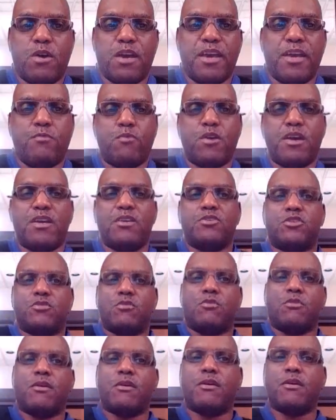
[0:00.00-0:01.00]
Wayne
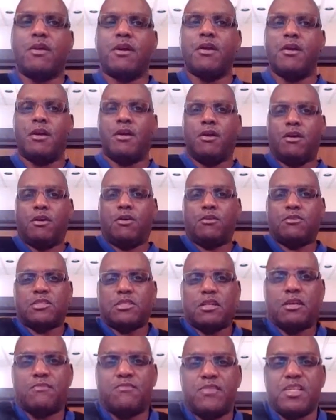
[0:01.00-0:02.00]
Shorter, host
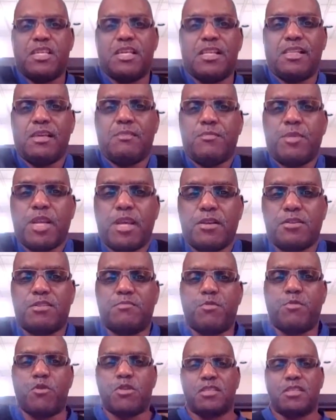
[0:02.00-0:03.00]
of the Eliminator
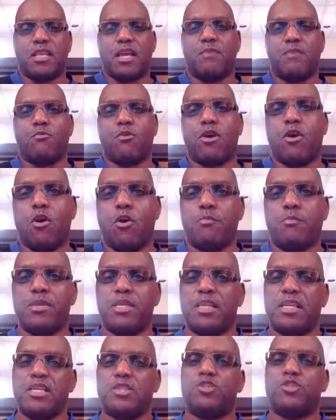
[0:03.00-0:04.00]
Sports Network, hoping
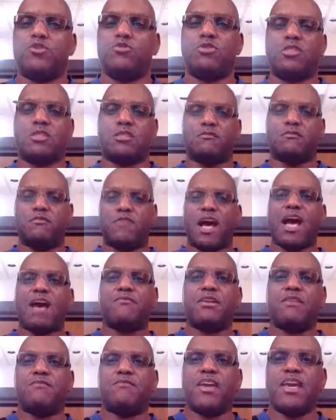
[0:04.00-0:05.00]
to get you to survive
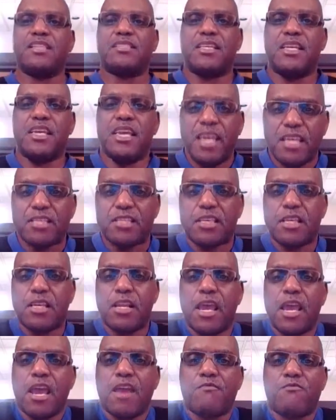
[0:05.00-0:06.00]
and advance each
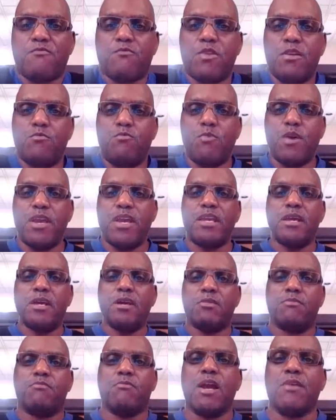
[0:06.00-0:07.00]
and every week
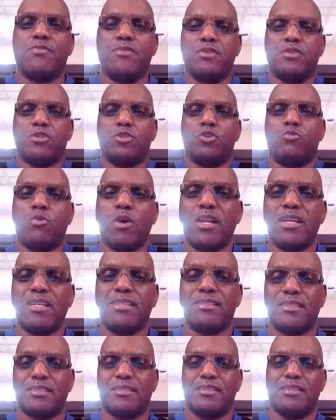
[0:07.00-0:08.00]
throughout this
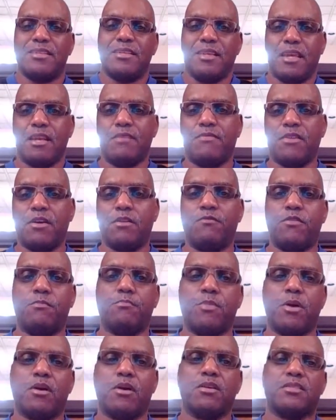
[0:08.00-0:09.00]
2016 NFL
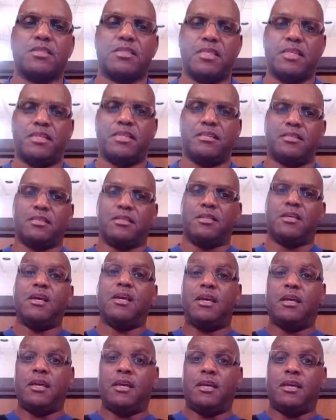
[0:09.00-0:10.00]
football season.
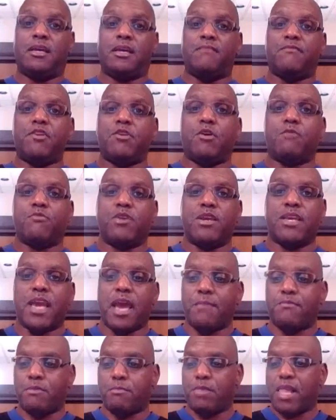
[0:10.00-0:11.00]
Giving you a
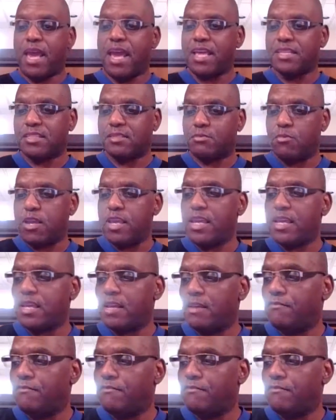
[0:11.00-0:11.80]
recap from last week.